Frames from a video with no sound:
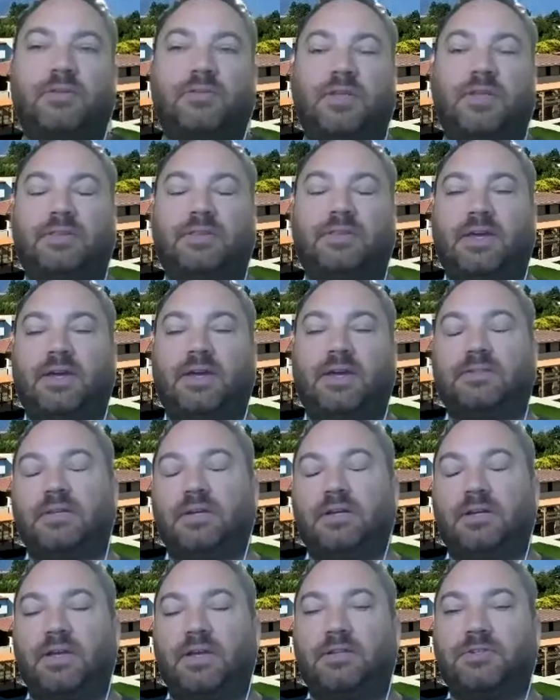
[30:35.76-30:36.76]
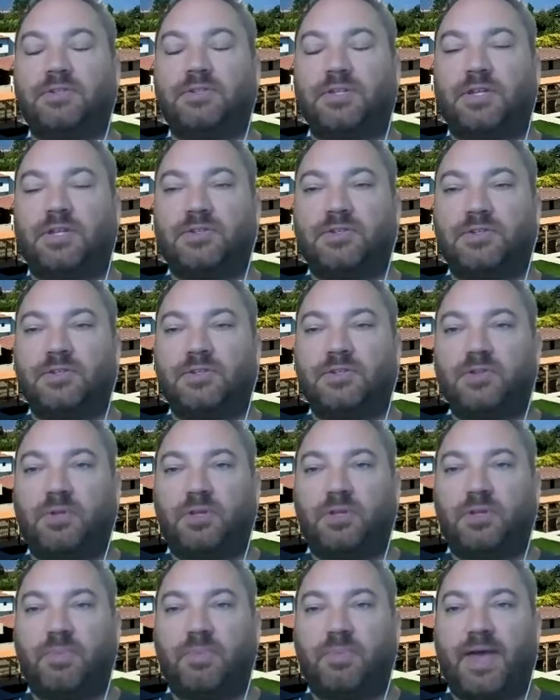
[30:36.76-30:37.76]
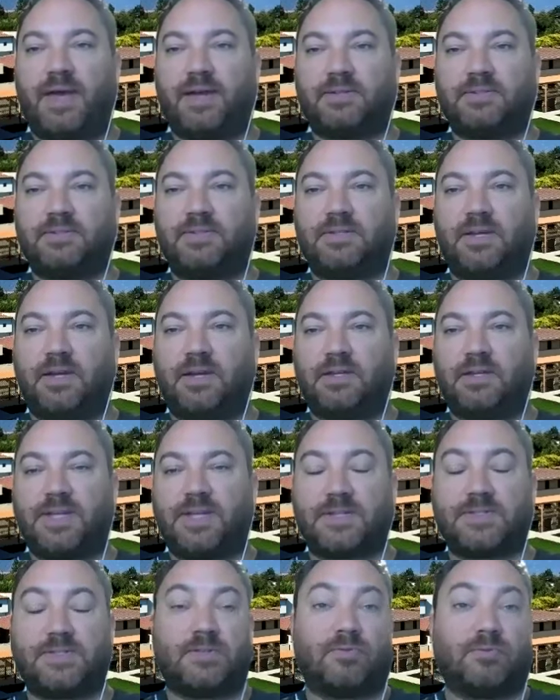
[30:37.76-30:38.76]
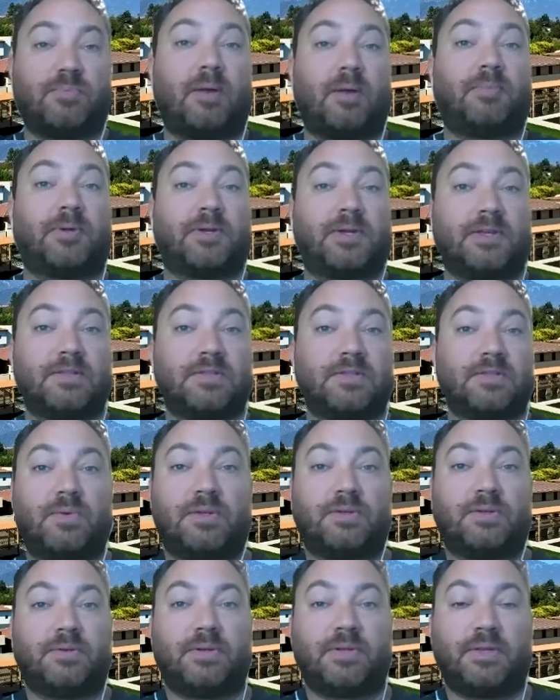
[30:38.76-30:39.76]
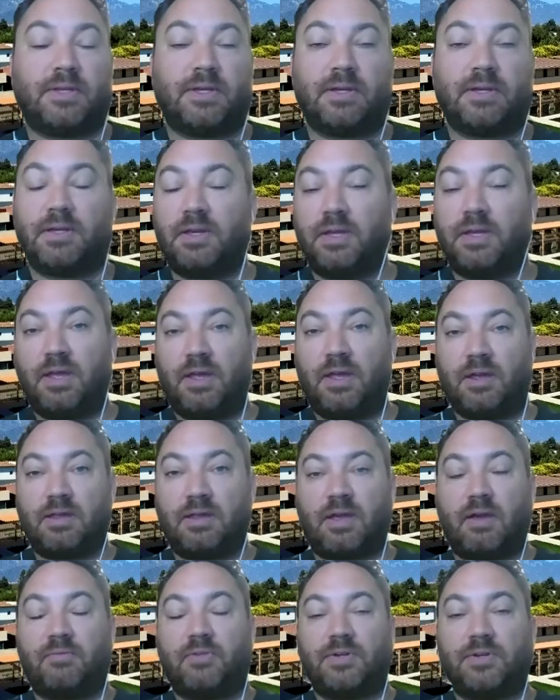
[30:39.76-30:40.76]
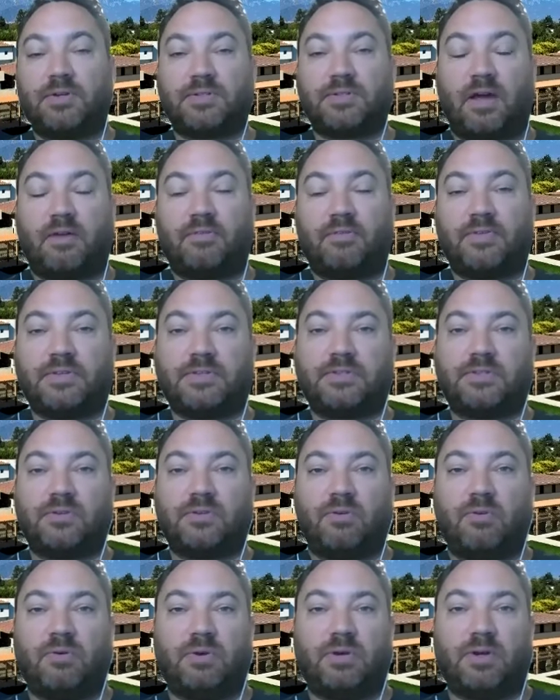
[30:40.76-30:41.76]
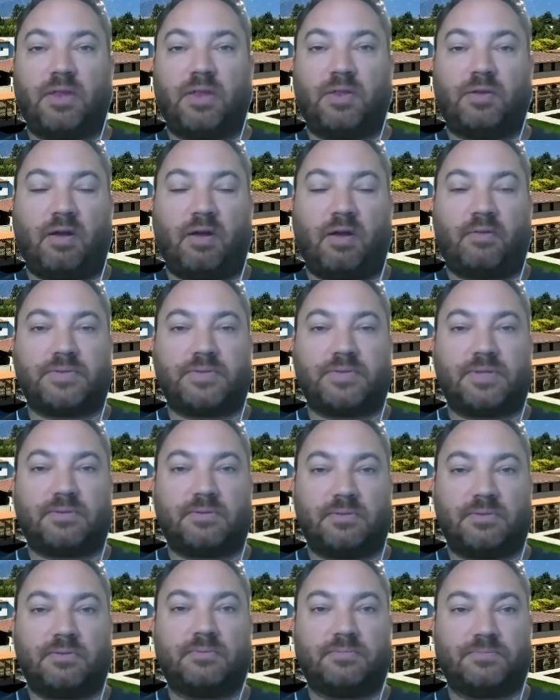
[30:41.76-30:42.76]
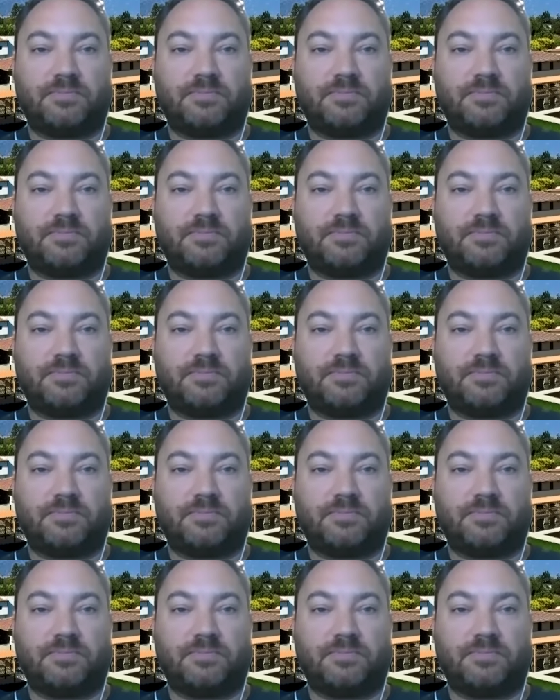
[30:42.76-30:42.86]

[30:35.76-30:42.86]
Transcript: think that uh, energy issue will impact uh, Texas Republicans, whether in the governor's office or other offices?